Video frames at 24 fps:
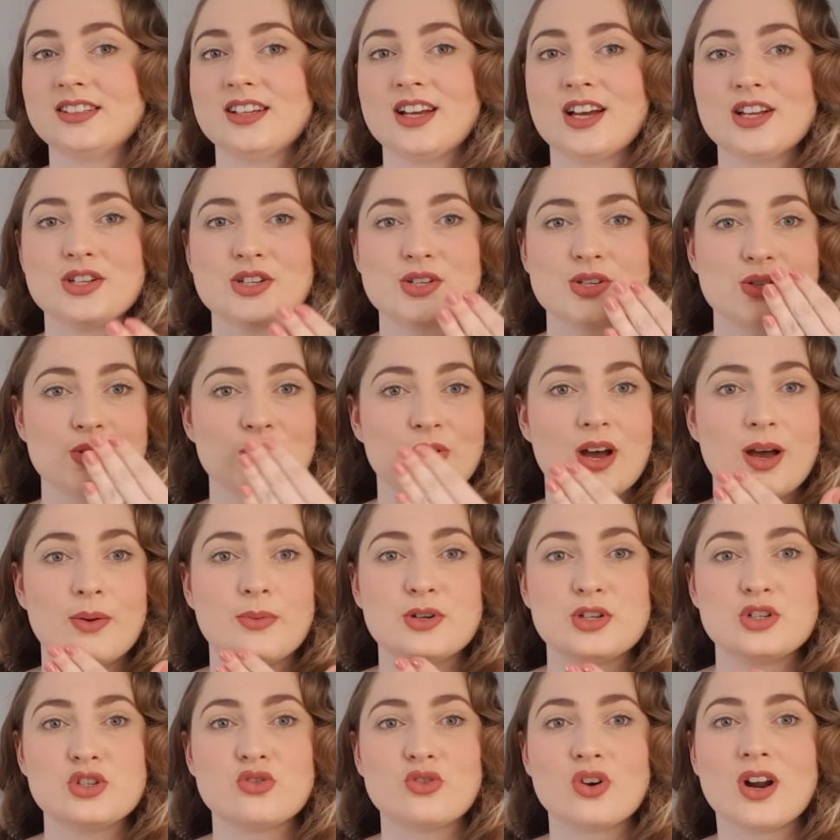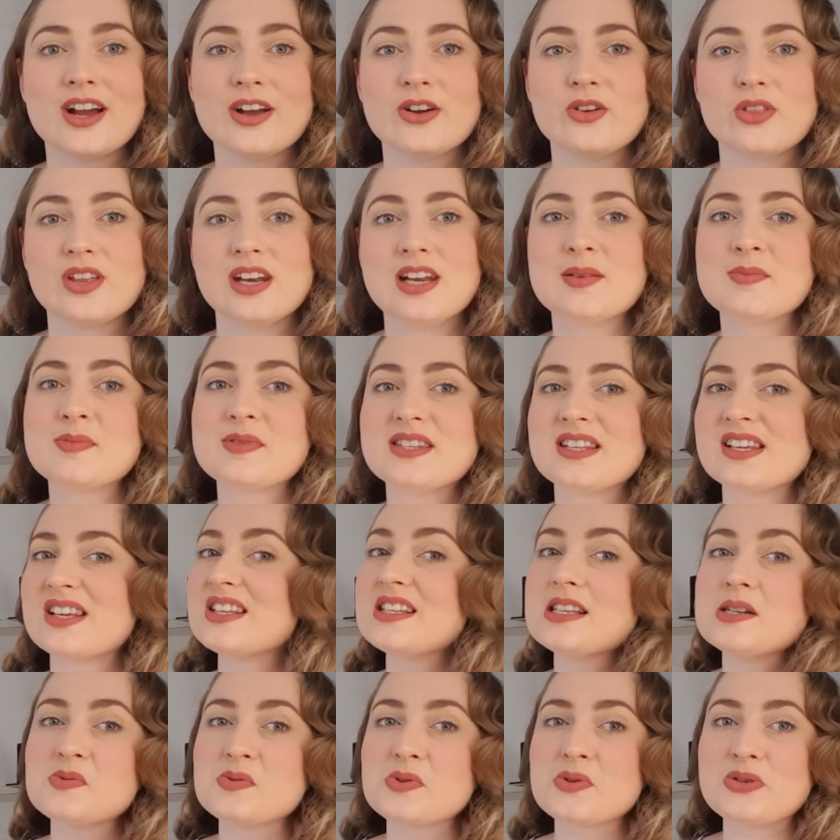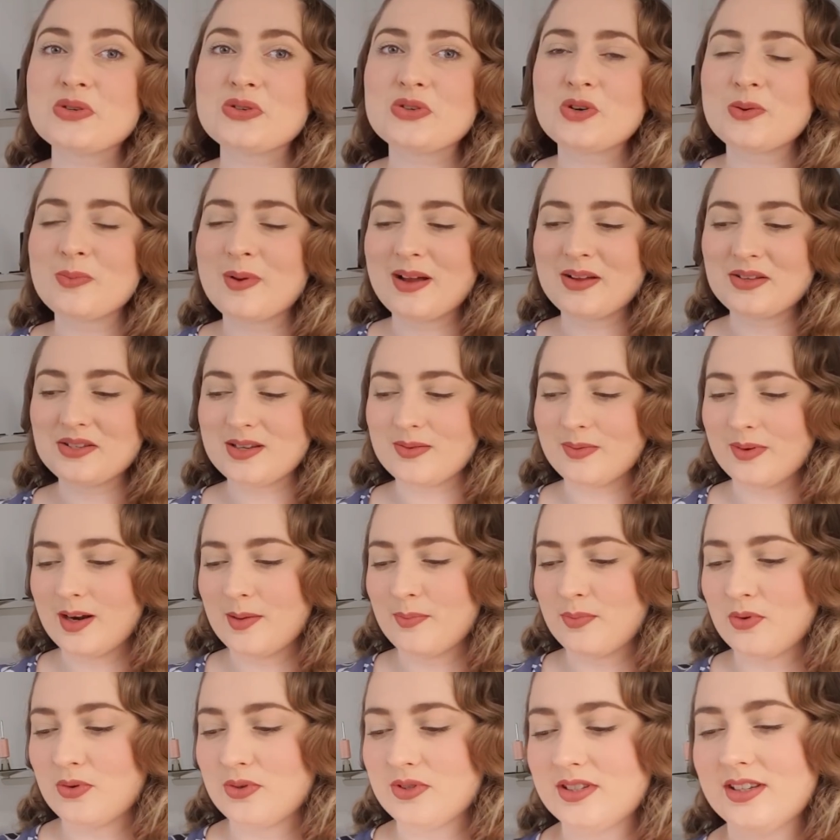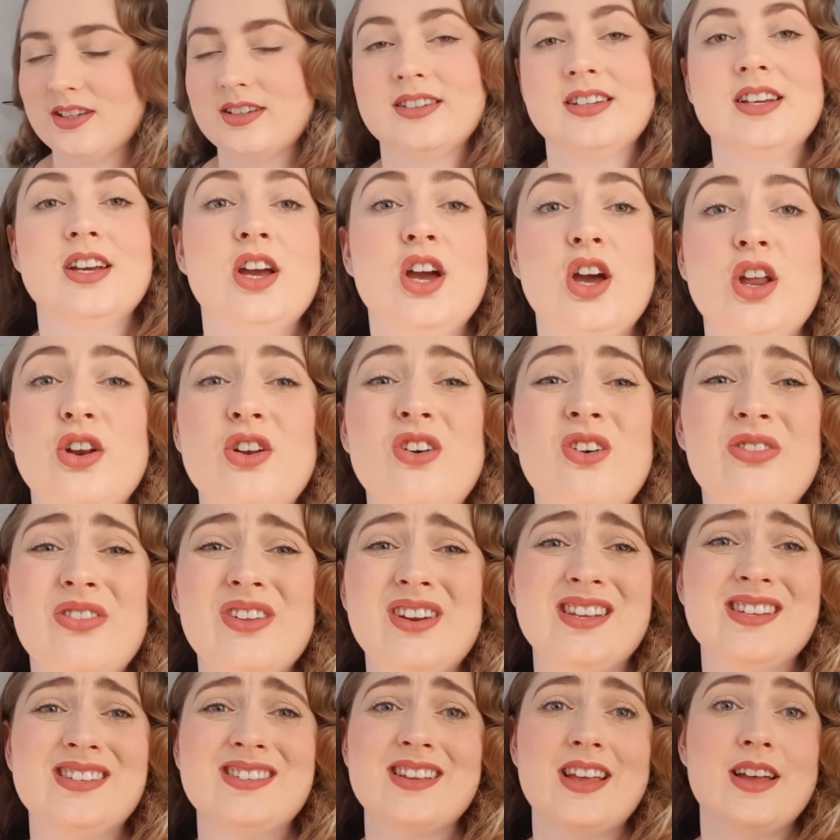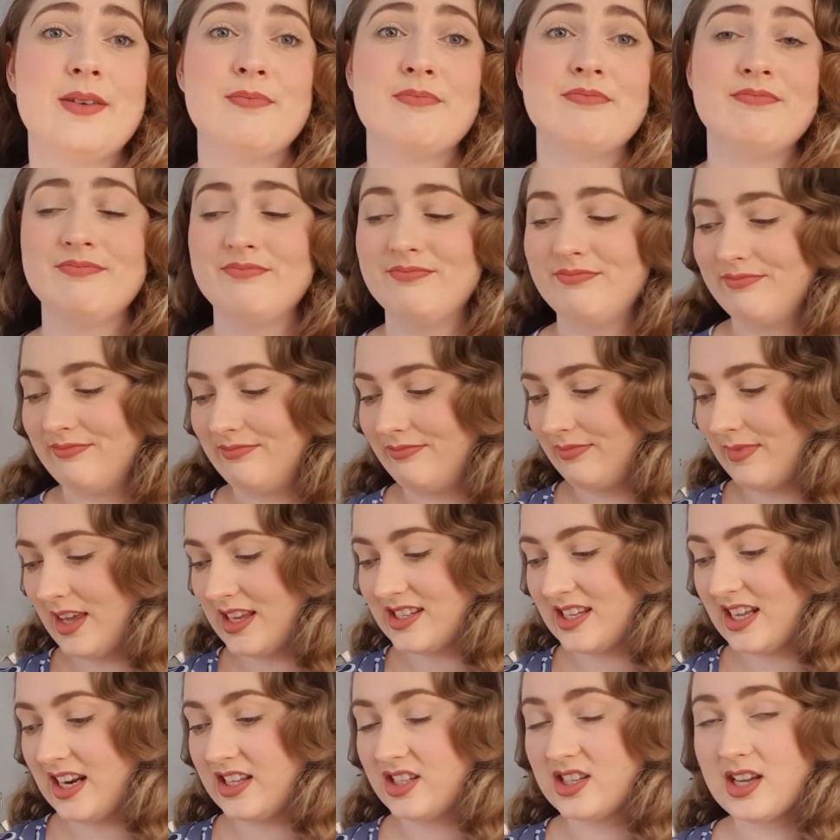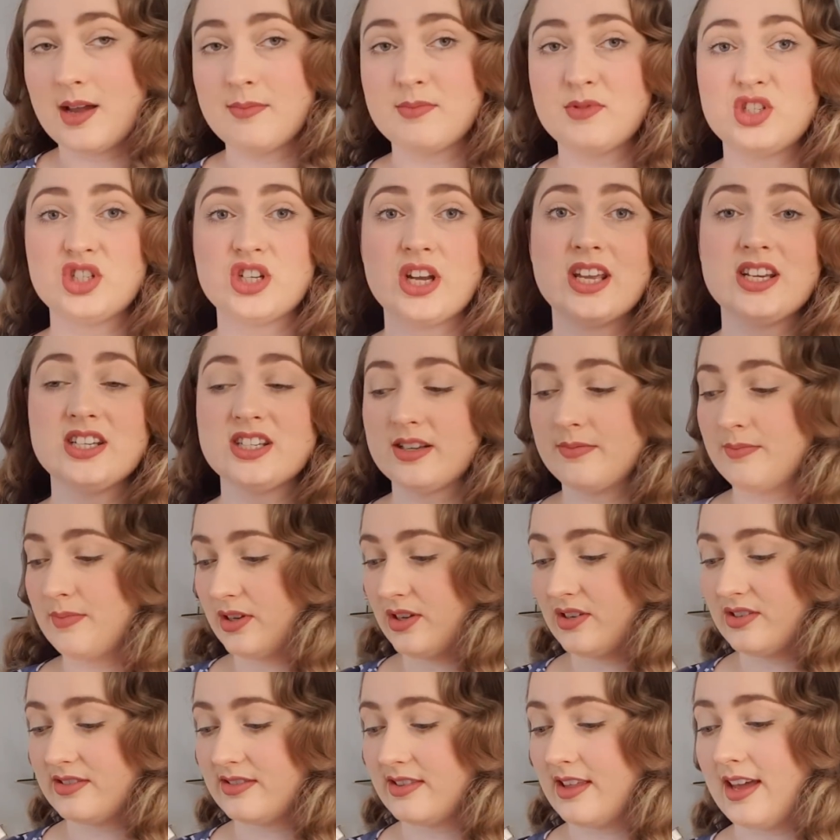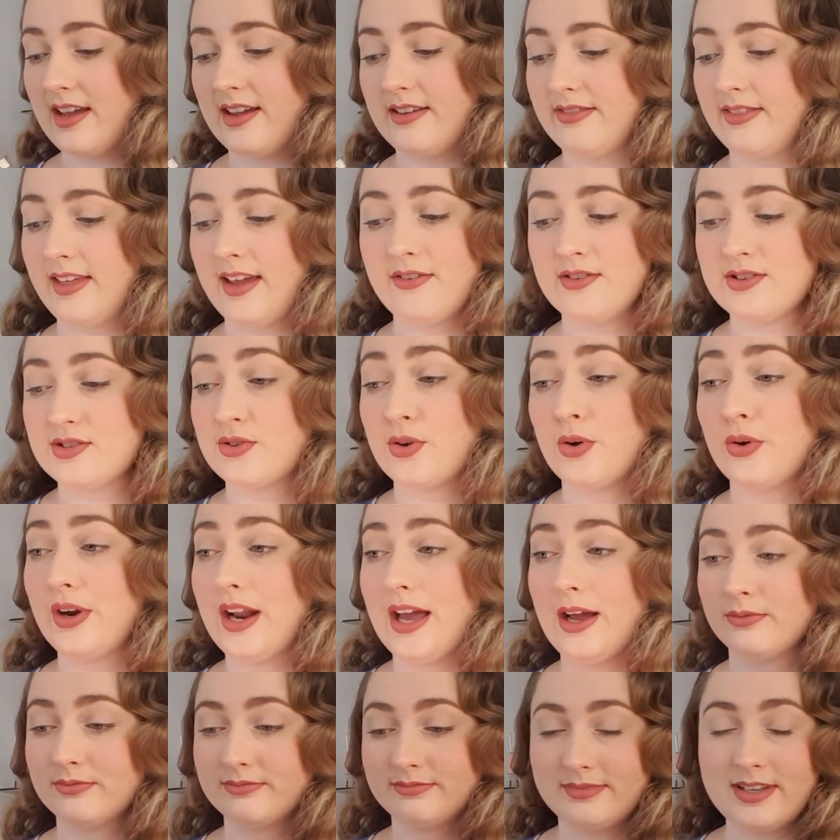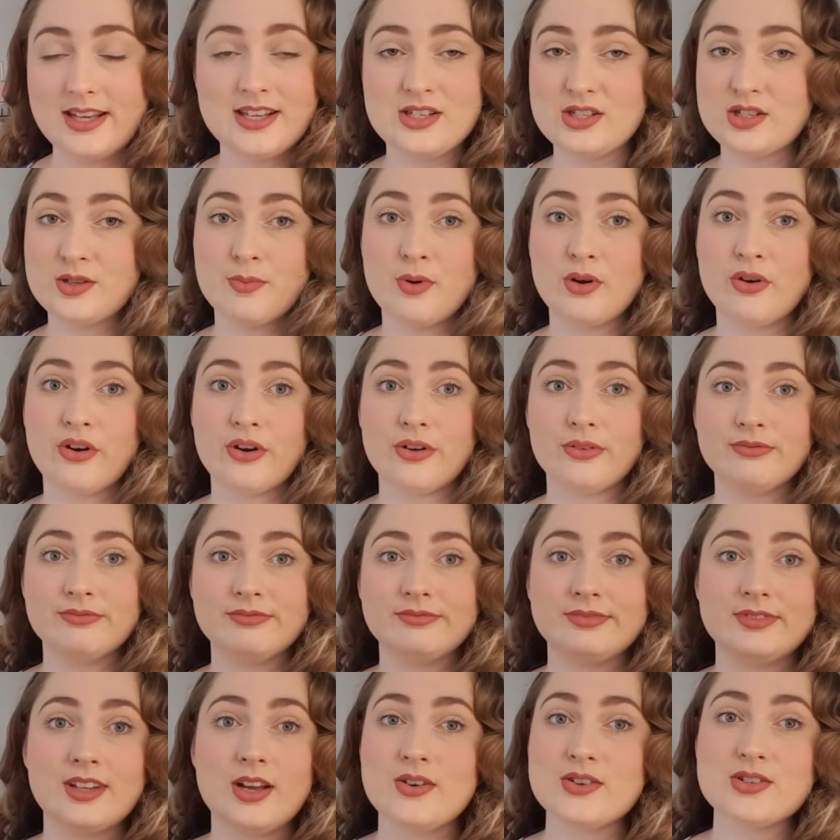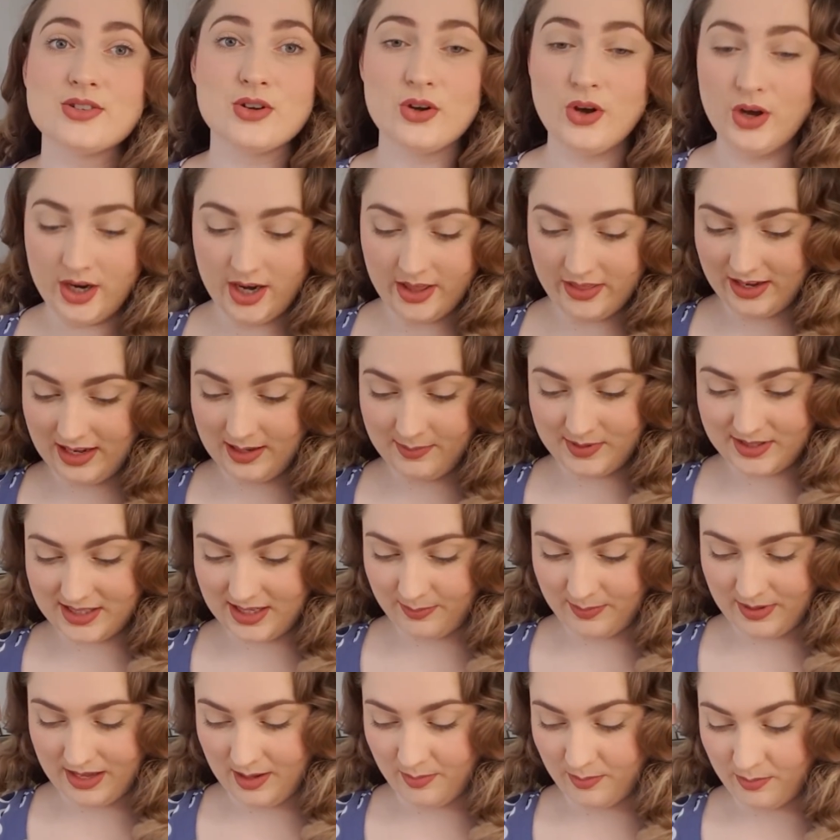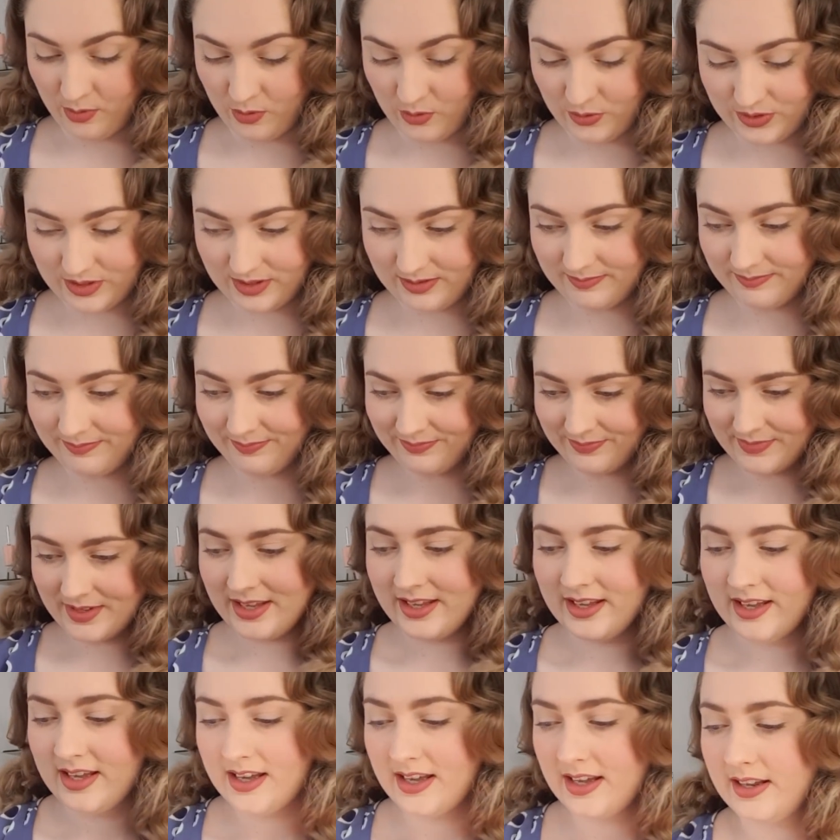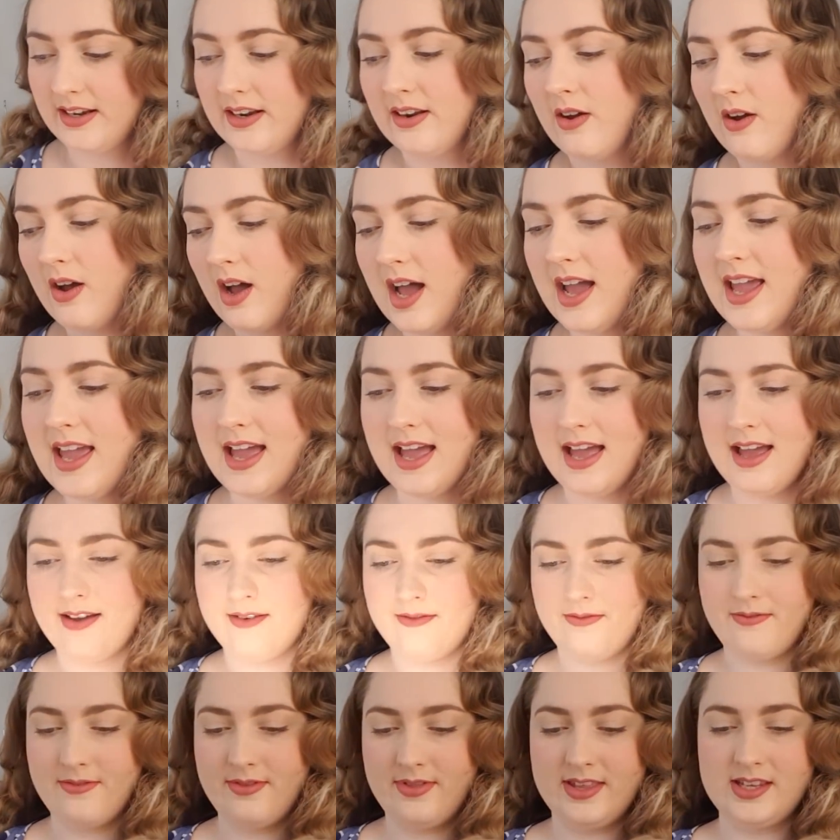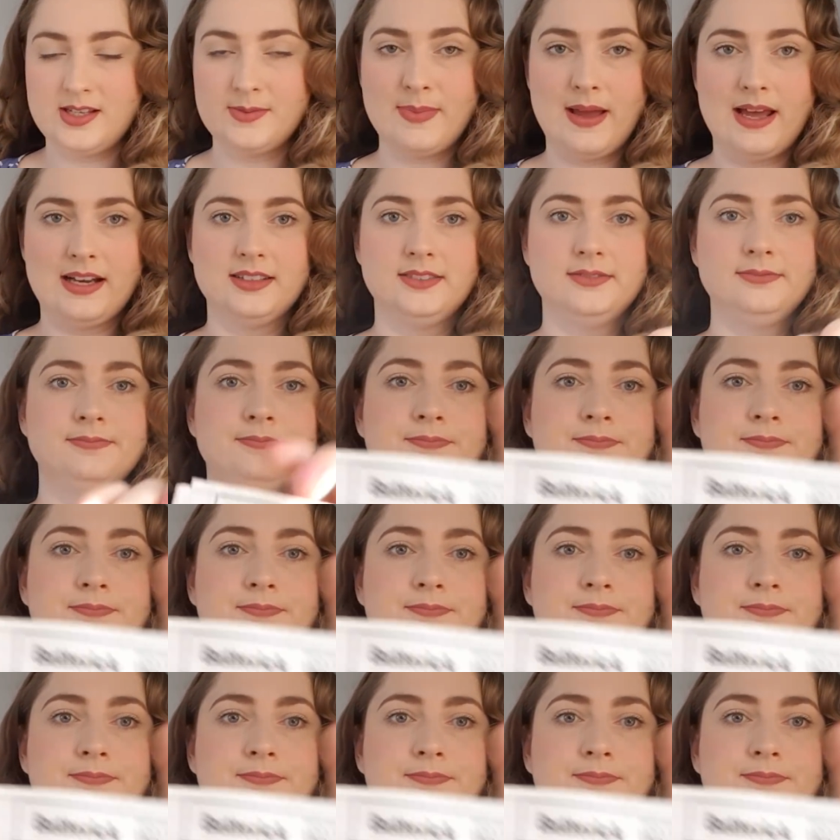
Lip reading: I just thought I would trial the lipstick because I wasn't sure about it when I bought it. Not that it's there's any time to change it, because there is not now. It's tomorrow. There is not another lipstick being bought. I have this pattern,